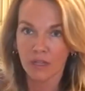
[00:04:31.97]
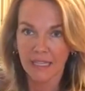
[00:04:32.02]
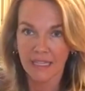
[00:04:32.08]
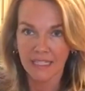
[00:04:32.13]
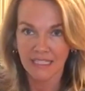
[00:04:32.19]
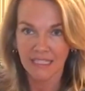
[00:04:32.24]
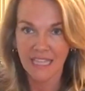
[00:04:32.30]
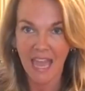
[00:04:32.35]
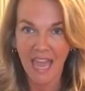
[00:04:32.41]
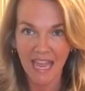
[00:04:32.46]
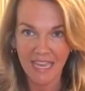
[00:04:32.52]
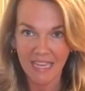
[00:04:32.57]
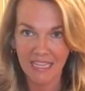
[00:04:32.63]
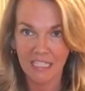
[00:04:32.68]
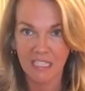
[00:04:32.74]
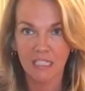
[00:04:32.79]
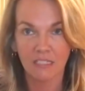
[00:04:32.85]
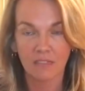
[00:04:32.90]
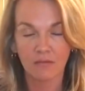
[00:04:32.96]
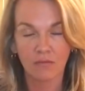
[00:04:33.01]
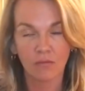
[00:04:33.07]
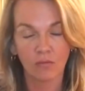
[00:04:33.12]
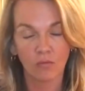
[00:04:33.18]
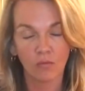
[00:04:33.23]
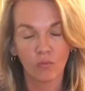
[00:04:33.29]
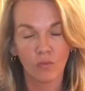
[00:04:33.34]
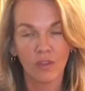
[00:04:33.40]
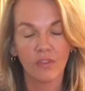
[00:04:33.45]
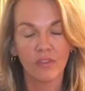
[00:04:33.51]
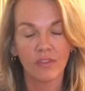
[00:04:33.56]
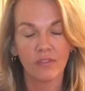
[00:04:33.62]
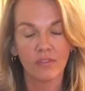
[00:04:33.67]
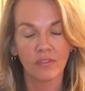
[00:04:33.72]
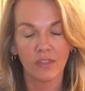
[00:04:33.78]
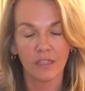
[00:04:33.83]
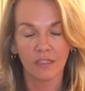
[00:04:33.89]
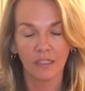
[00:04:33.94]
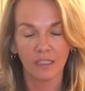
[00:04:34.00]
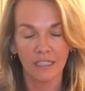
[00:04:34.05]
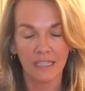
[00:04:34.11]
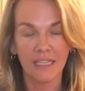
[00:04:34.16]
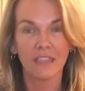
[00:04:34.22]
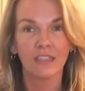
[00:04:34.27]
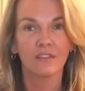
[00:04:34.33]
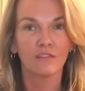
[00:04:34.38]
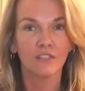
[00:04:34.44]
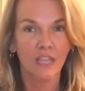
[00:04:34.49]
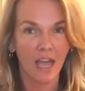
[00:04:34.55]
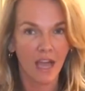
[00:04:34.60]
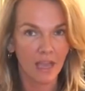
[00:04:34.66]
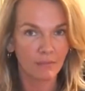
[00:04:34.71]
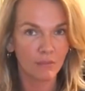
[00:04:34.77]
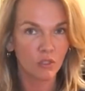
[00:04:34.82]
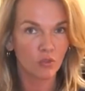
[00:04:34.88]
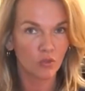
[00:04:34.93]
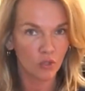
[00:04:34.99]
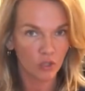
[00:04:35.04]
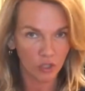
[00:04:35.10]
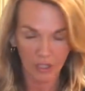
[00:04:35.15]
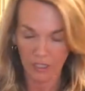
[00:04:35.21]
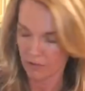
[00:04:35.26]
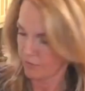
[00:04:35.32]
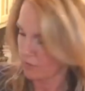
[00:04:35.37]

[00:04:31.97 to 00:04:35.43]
it tastes with the length of time you cook it